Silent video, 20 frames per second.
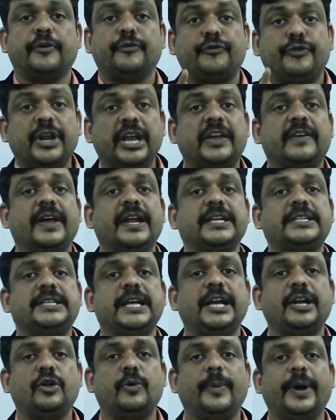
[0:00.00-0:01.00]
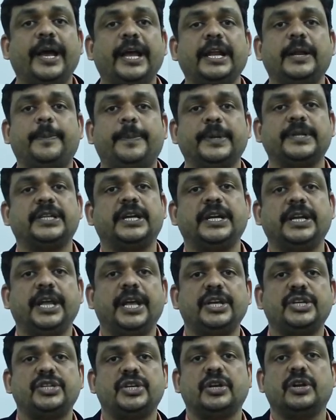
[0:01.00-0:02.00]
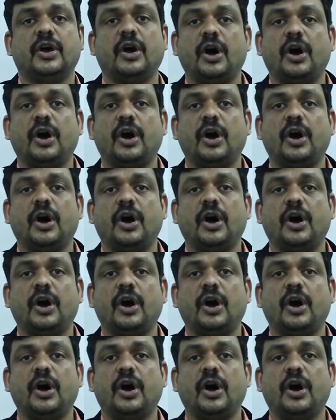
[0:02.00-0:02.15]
frequency domain representation